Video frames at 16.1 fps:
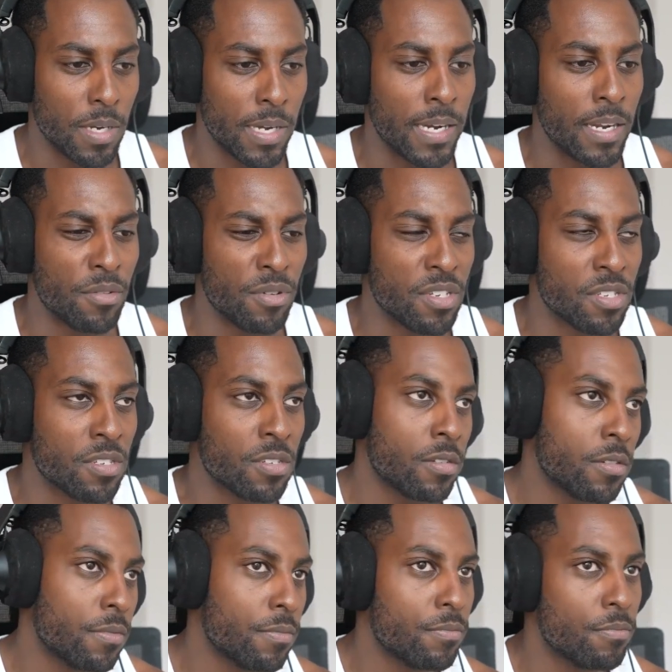And there
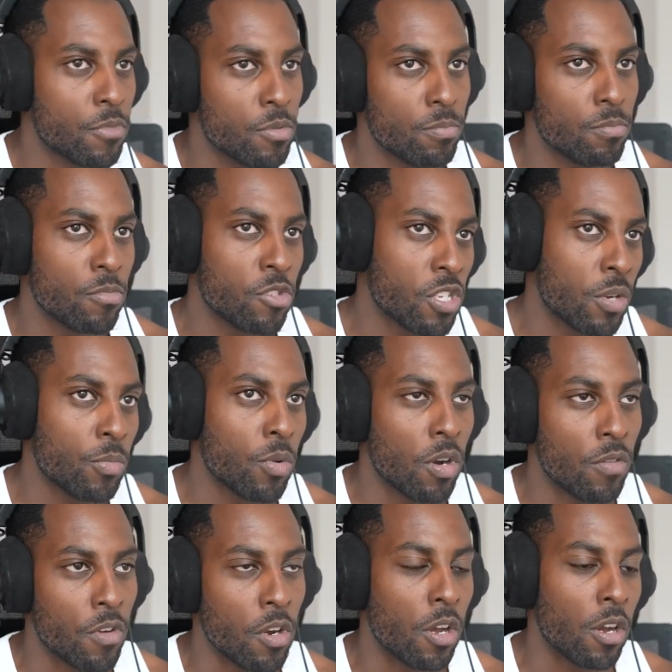is somewhat
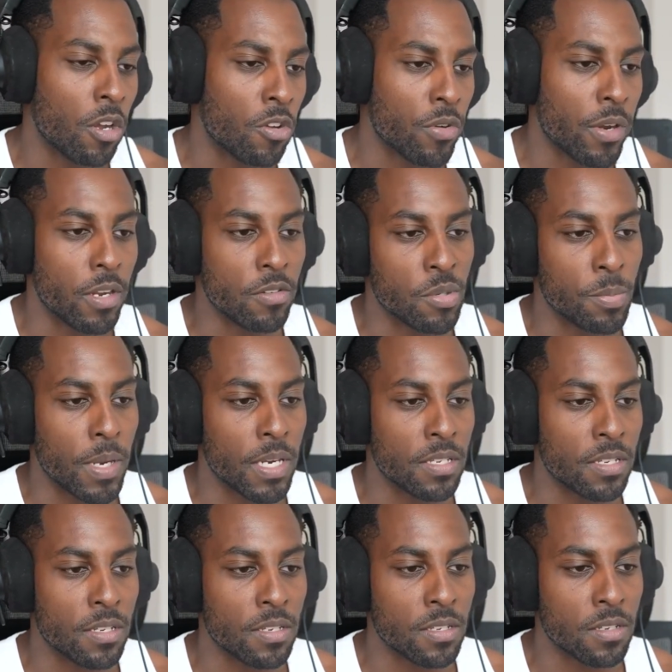of a lot of creative
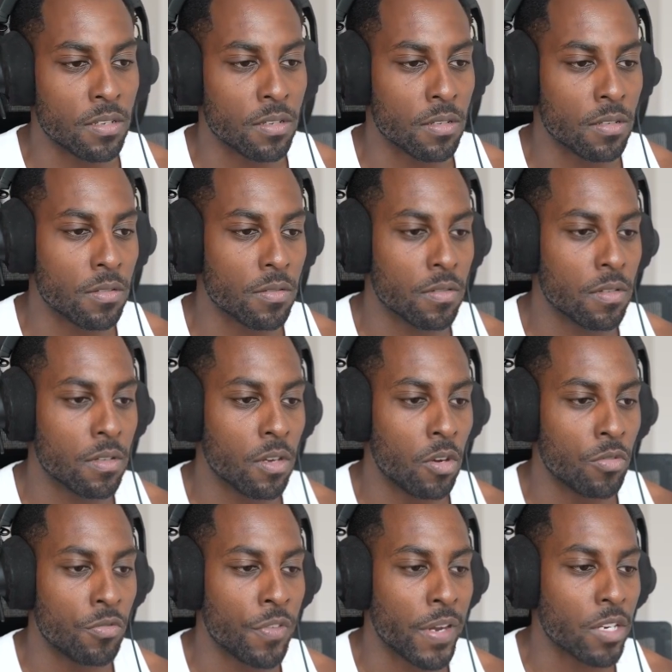spaces and
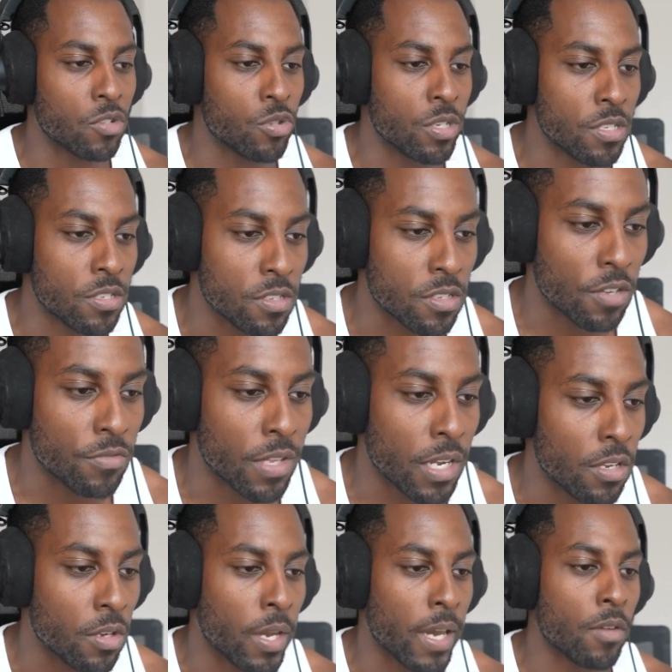old factories and stuff
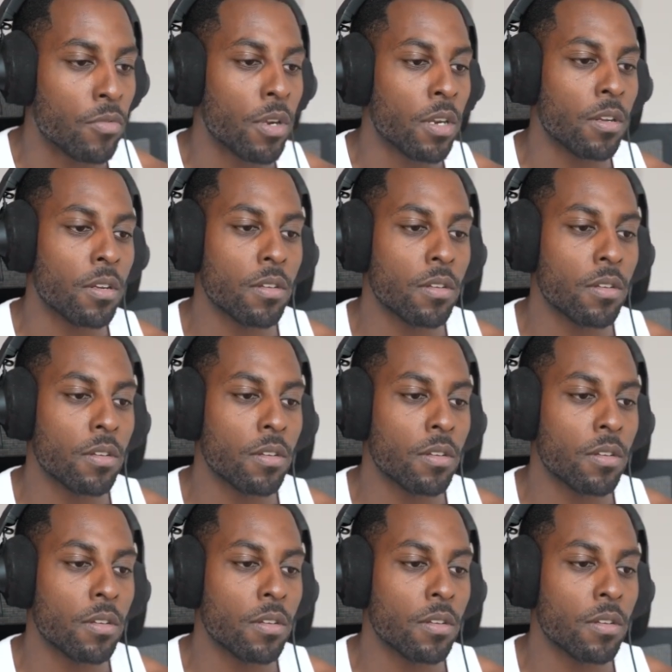that you can rent.